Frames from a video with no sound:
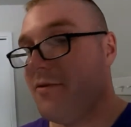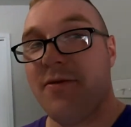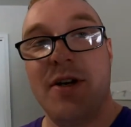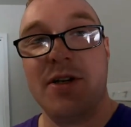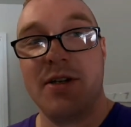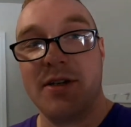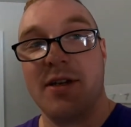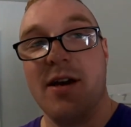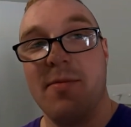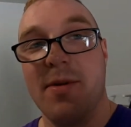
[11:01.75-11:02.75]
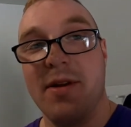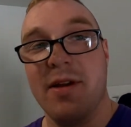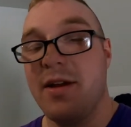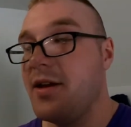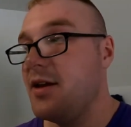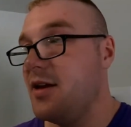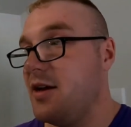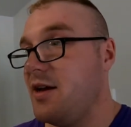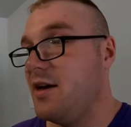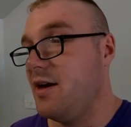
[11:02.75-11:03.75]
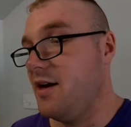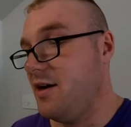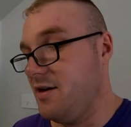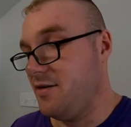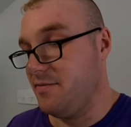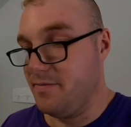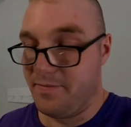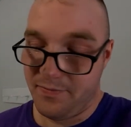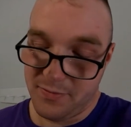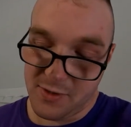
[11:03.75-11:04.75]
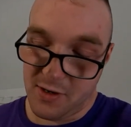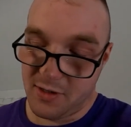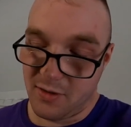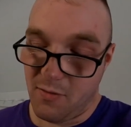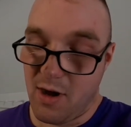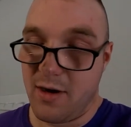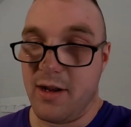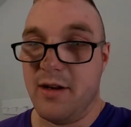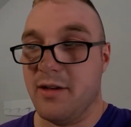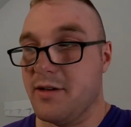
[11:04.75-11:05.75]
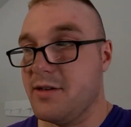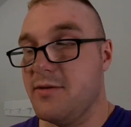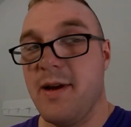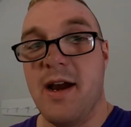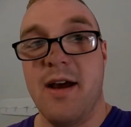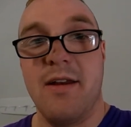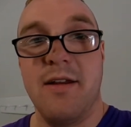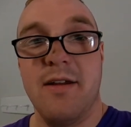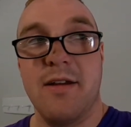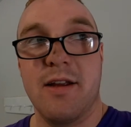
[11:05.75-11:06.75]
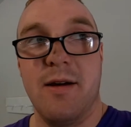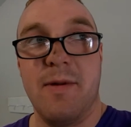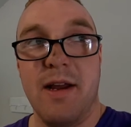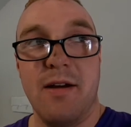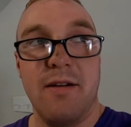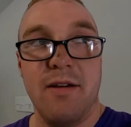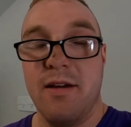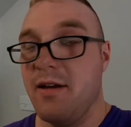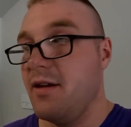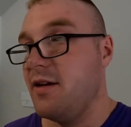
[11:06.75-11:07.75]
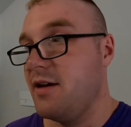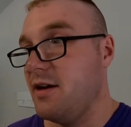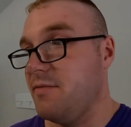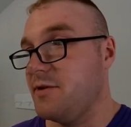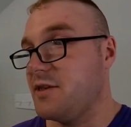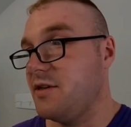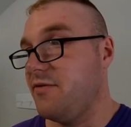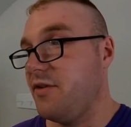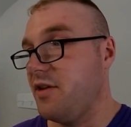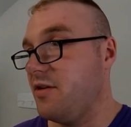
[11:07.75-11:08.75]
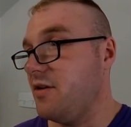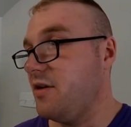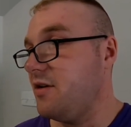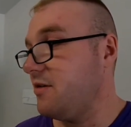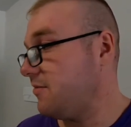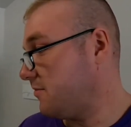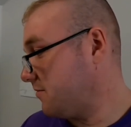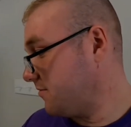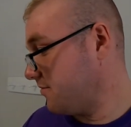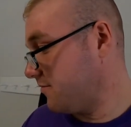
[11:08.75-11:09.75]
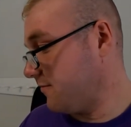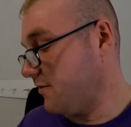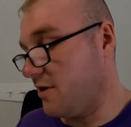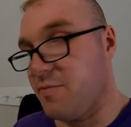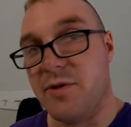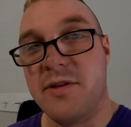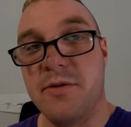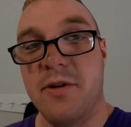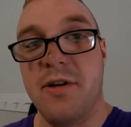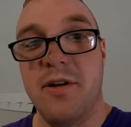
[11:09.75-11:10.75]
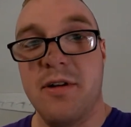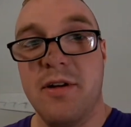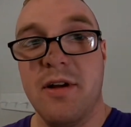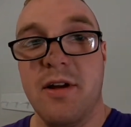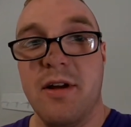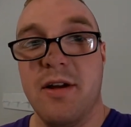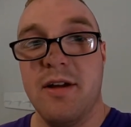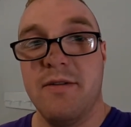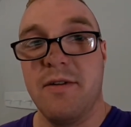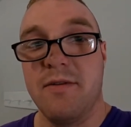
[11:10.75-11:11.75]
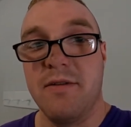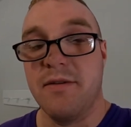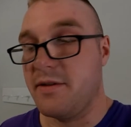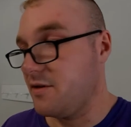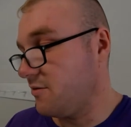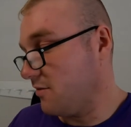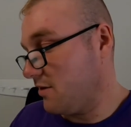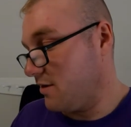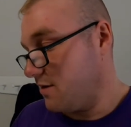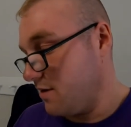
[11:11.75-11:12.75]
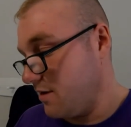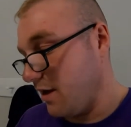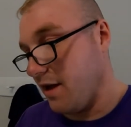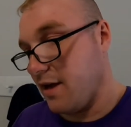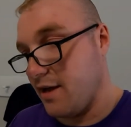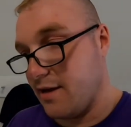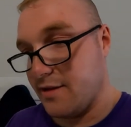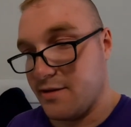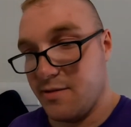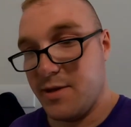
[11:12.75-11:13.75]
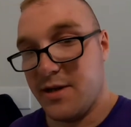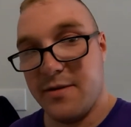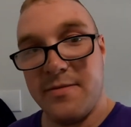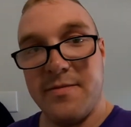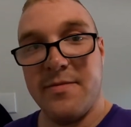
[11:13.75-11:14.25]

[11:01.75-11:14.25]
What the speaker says: We'll finish this up. As long as the water doesn't look too bad coming out, I'm just gonna fill it up with a Toyota 50/50 coolant, and that's gonna be it.